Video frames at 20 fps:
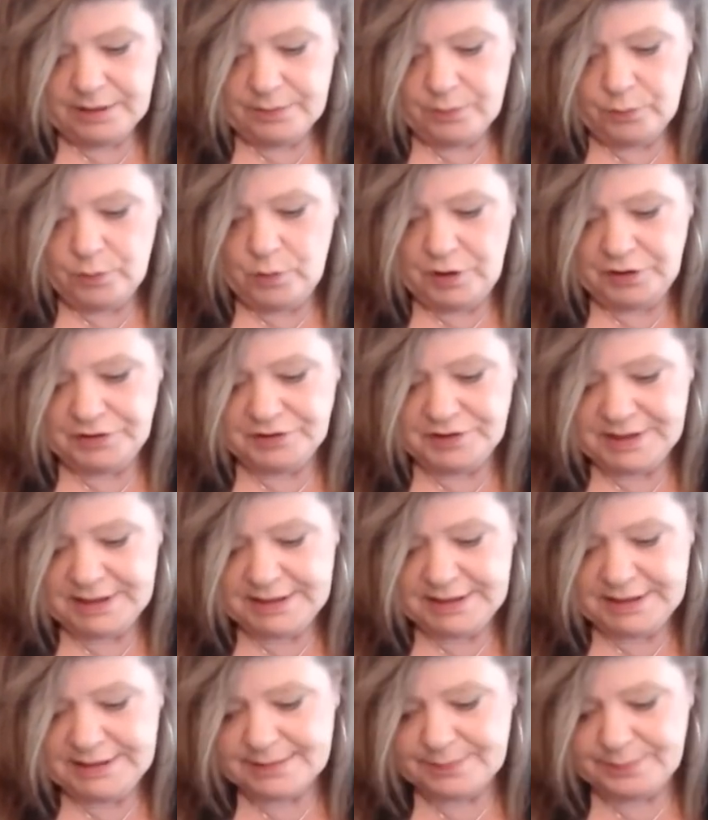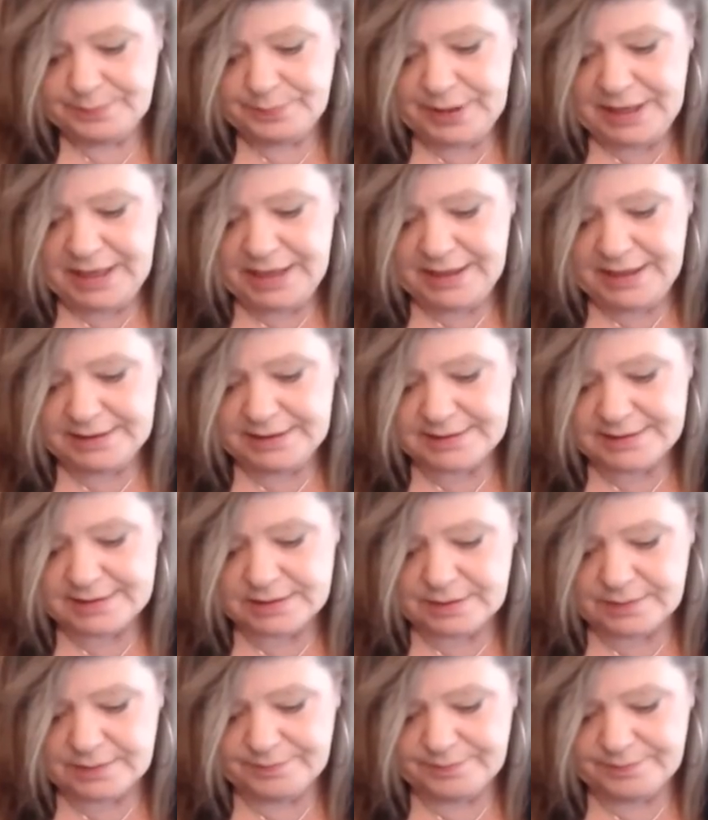wanting some peace,